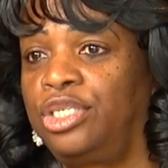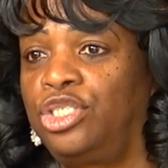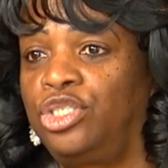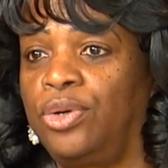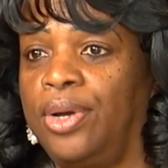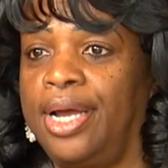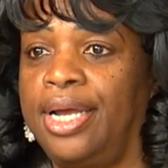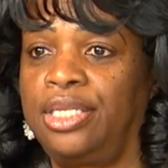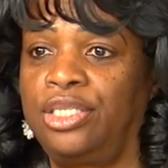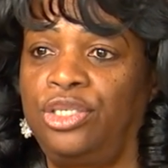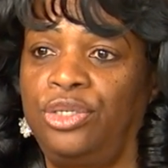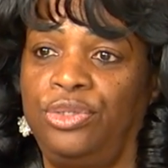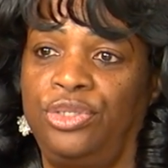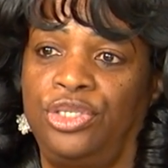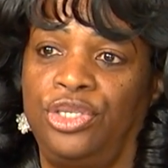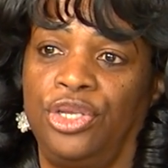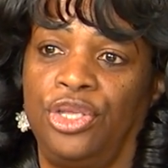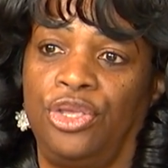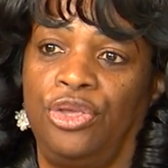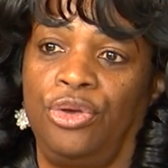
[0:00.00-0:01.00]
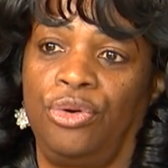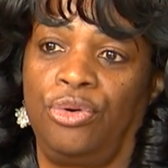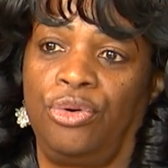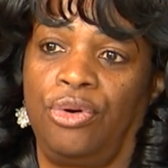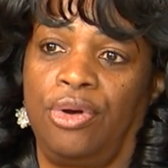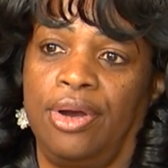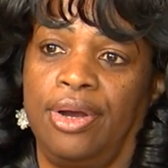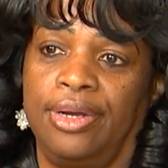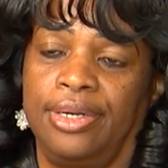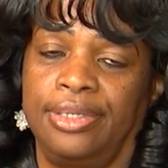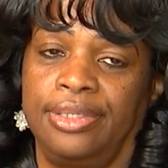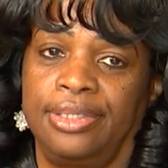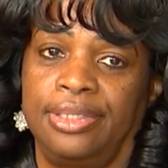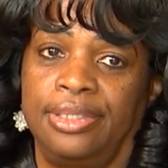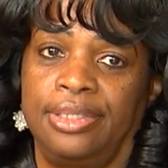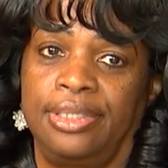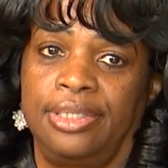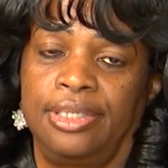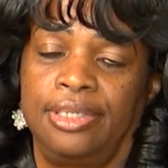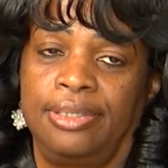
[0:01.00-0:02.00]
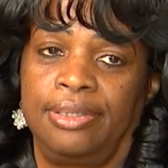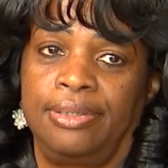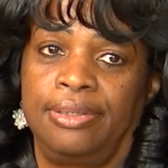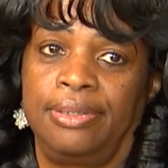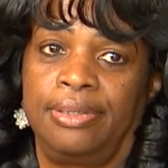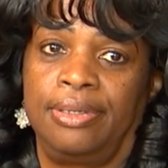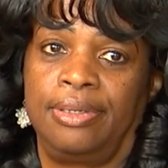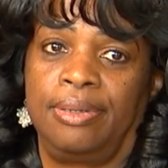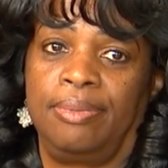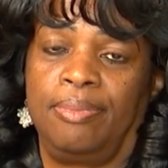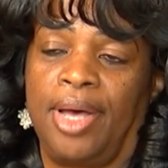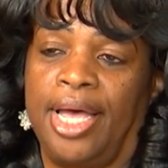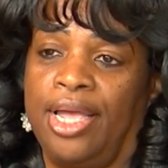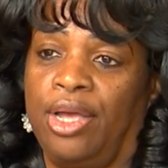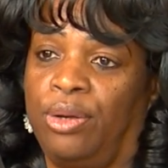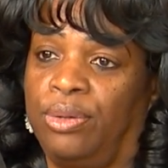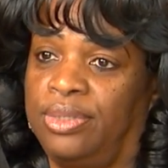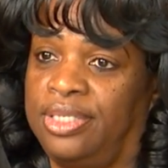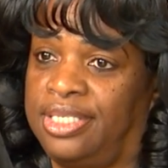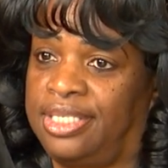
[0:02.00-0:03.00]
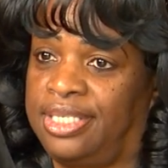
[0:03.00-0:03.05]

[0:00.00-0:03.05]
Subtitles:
trying to secure my own